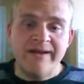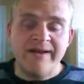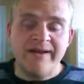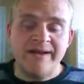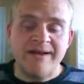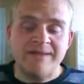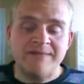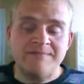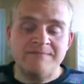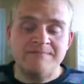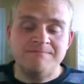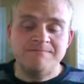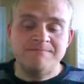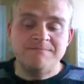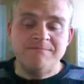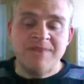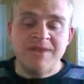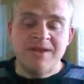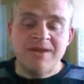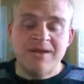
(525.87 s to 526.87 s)
Um,
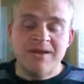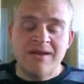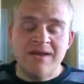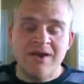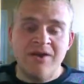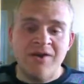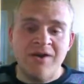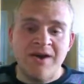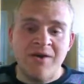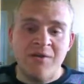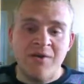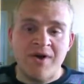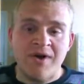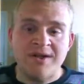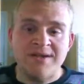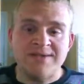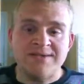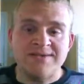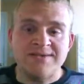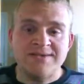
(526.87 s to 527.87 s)
Here I
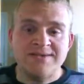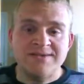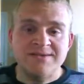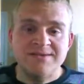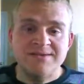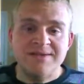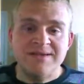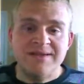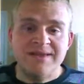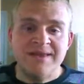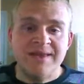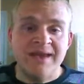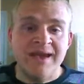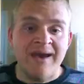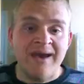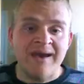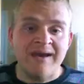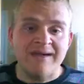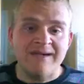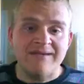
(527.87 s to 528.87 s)
was,
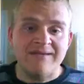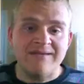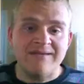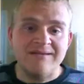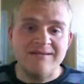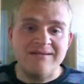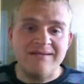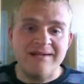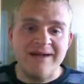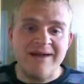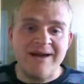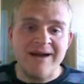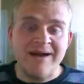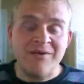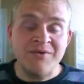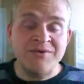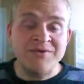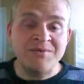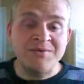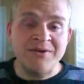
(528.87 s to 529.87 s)
yeah,
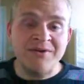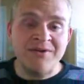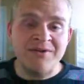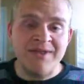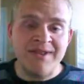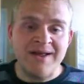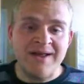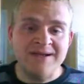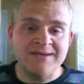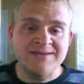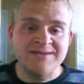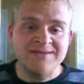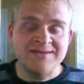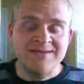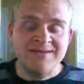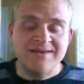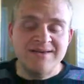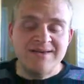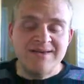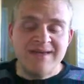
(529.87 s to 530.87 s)
I was paralyzed
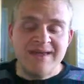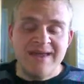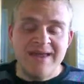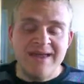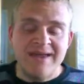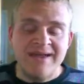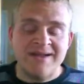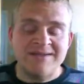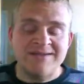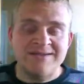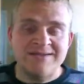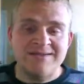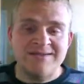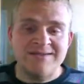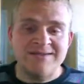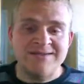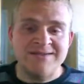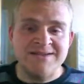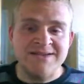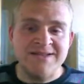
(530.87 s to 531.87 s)
and
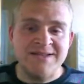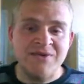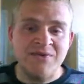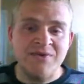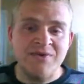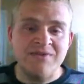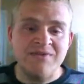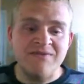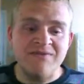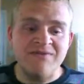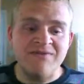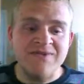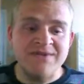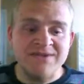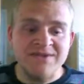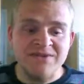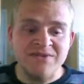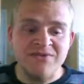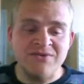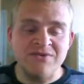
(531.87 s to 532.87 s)
dealing with
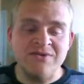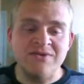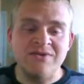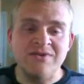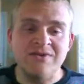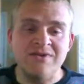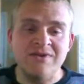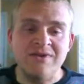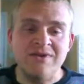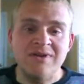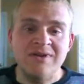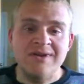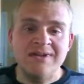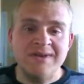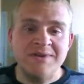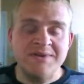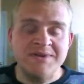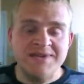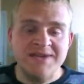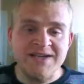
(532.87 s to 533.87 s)
physical
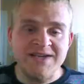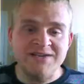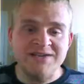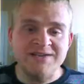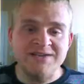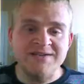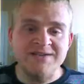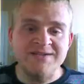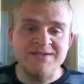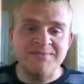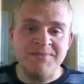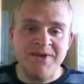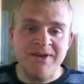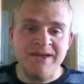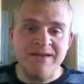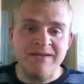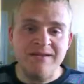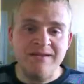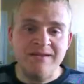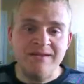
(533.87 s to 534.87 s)
limitations,
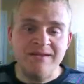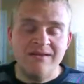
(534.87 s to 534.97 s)
but